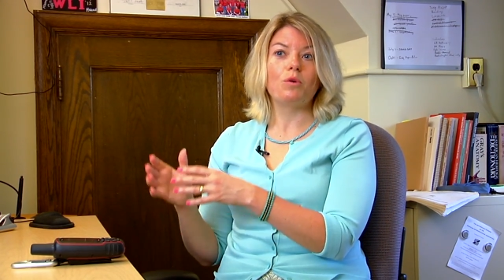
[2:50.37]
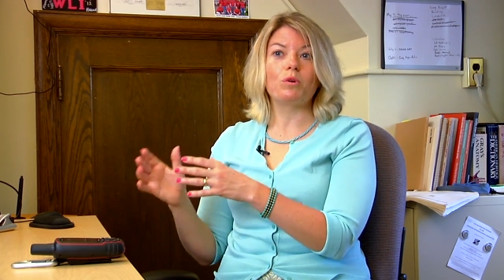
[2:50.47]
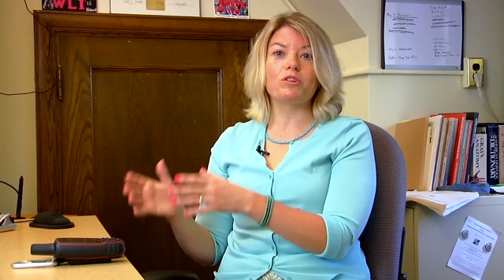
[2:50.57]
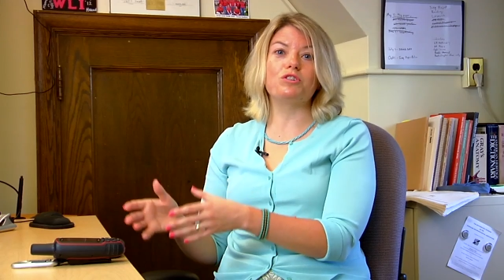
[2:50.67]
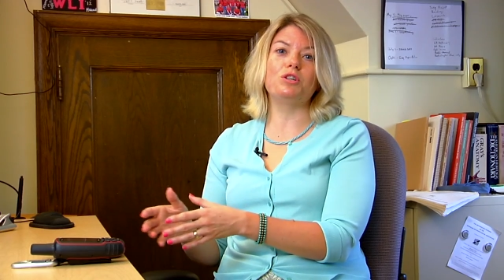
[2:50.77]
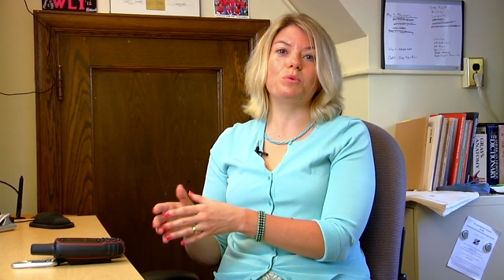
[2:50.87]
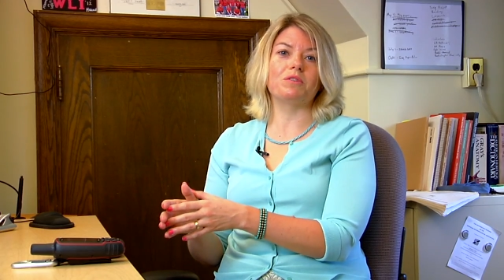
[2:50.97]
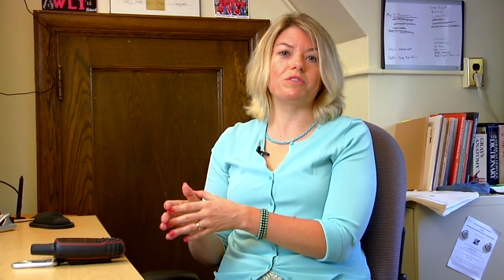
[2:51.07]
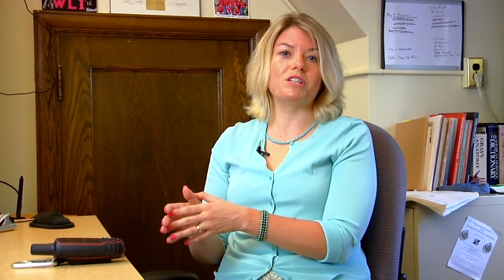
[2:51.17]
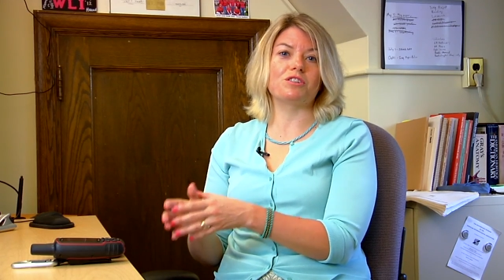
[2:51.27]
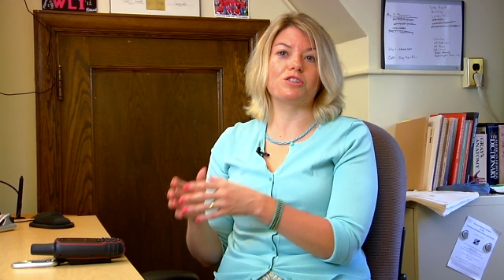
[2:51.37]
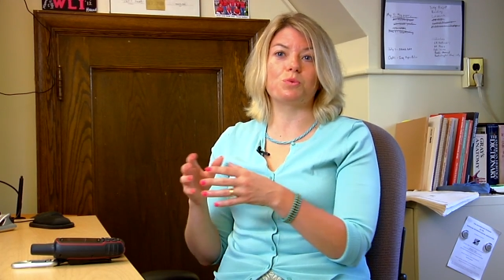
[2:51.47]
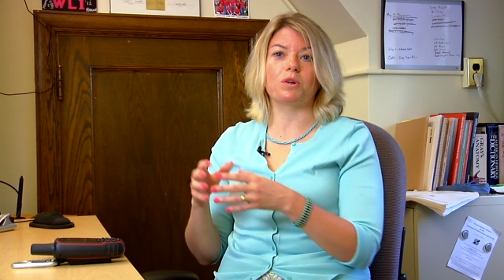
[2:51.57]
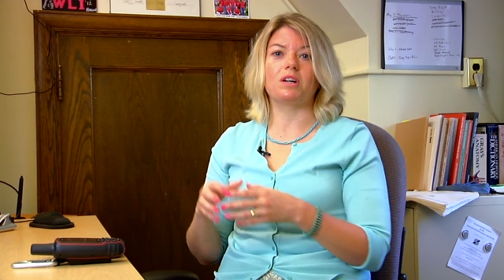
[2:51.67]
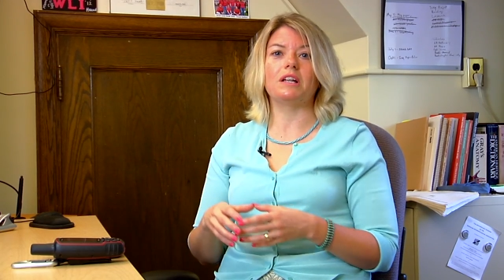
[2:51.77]
We're doing
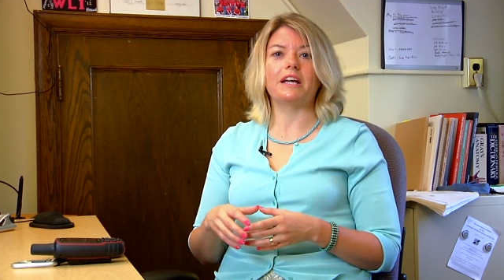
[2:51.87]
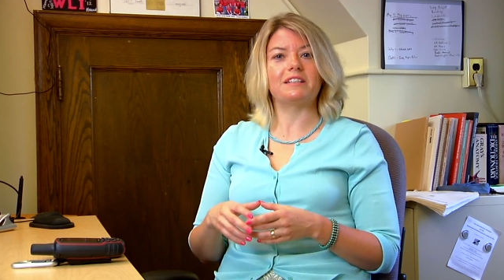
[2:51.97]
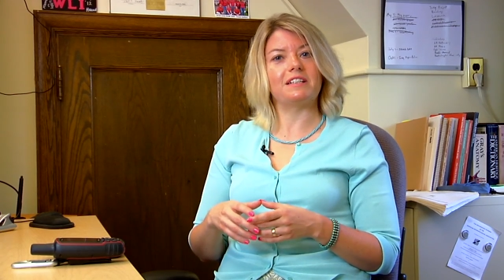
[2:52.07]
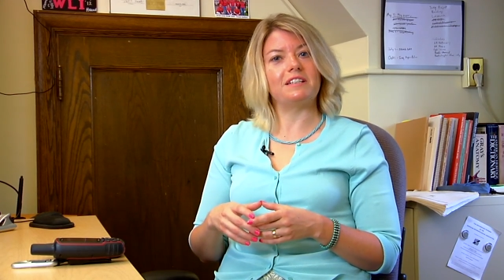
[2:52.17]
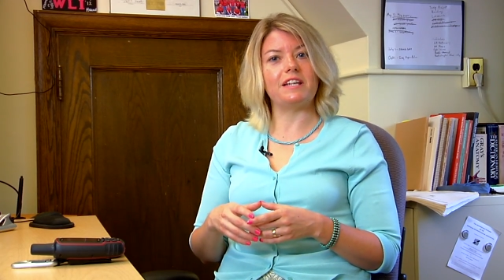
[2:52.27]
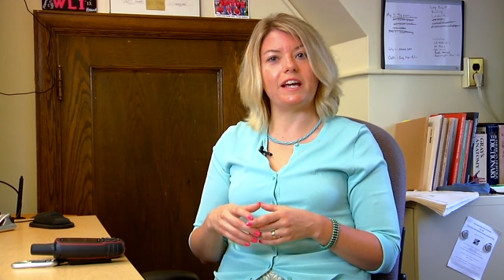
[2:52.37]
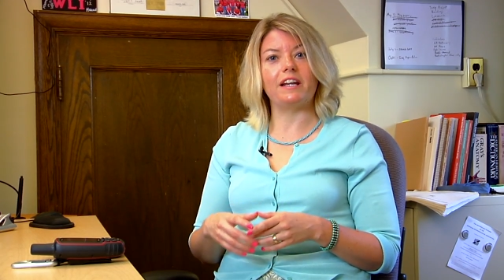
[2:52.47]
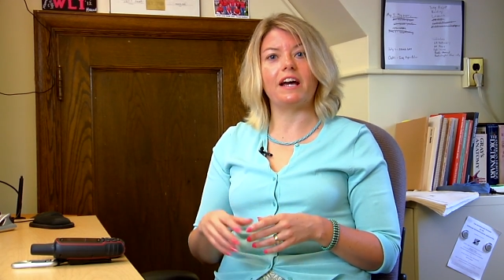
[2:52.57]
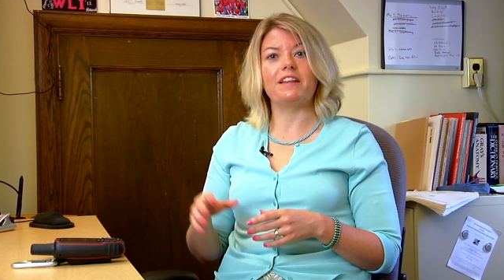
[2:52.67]
research, we're collecting data,